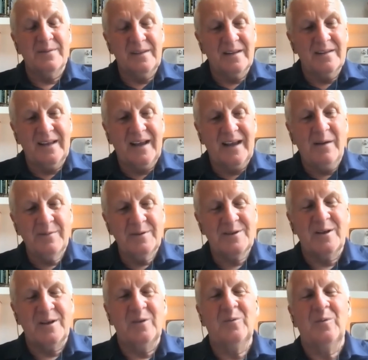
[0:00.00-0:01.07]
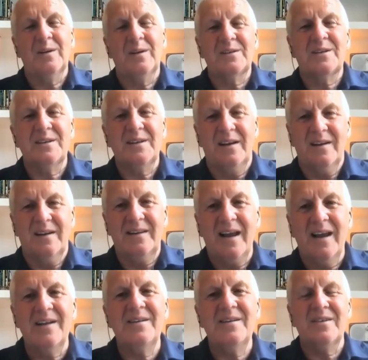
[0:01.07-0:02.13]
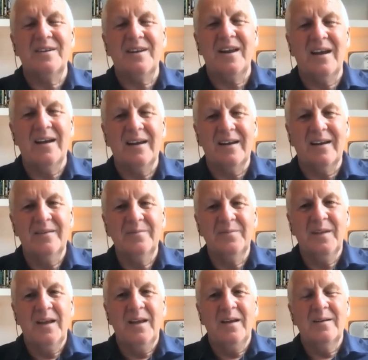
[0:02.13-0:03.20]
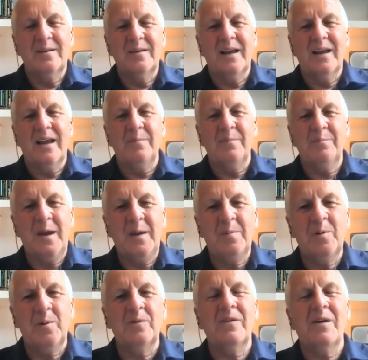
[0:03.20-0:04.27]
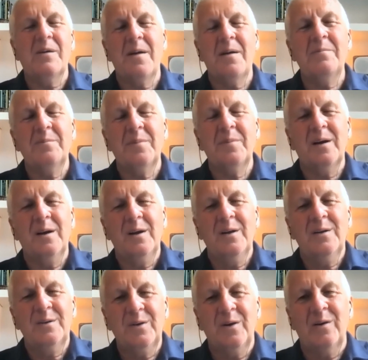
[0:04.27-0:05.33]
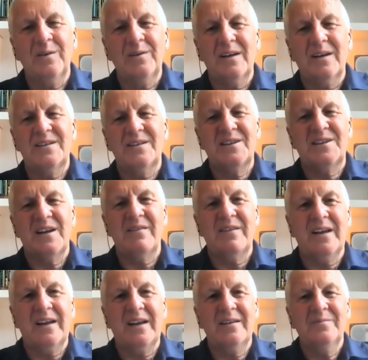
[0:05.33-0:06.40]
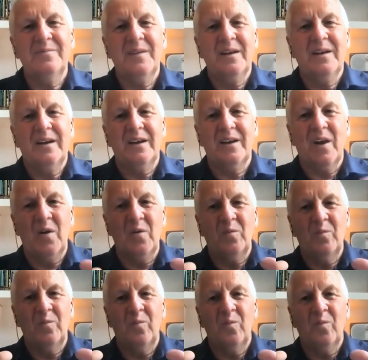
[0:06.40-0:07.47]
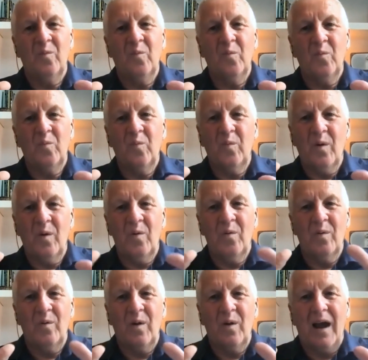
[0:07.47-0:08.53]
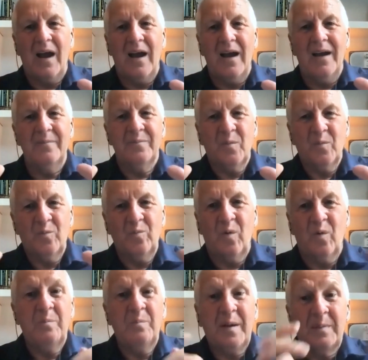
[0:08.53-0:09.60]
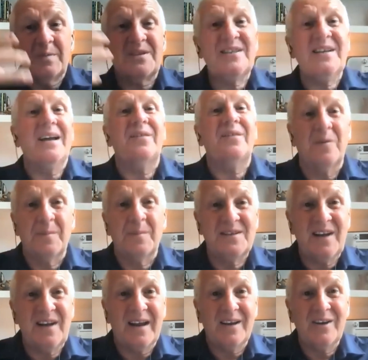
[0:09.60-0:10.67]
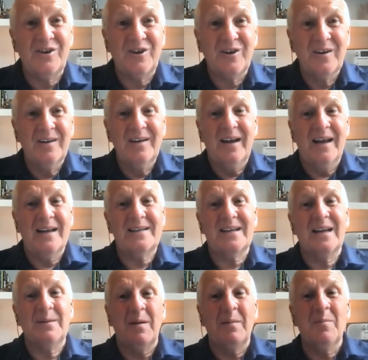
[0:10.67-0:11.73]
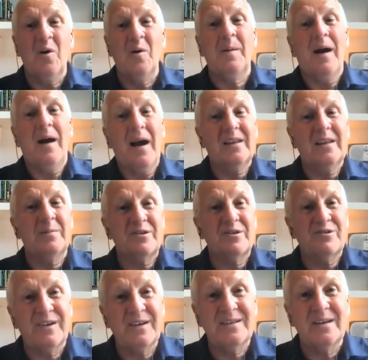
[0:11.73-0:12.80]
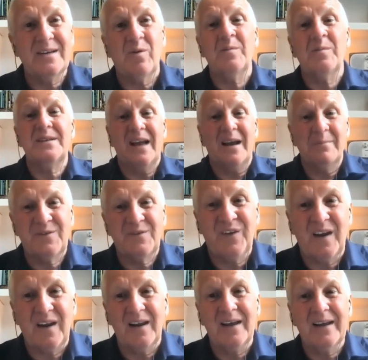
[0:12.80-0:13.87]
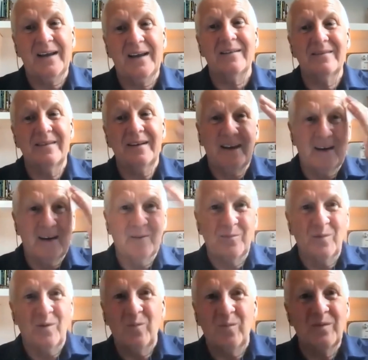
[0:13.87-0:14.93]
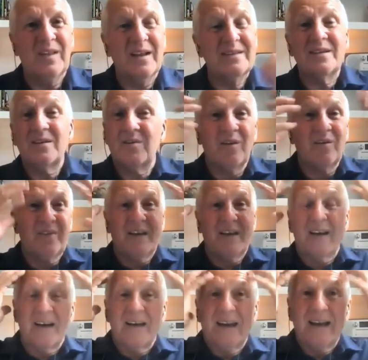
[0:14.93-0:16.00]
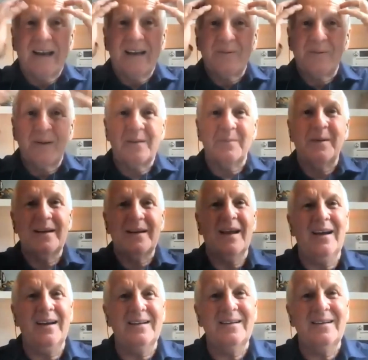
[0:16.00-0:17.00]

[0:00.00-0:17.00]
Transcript: thing I was told once is that at the end of the day, people will remember not necessarily, you know, what people said from a stage. It's going to be more about how they were treated, what was the atmosphere like, and, you know, that's the sort of thing that lingers with them in their head.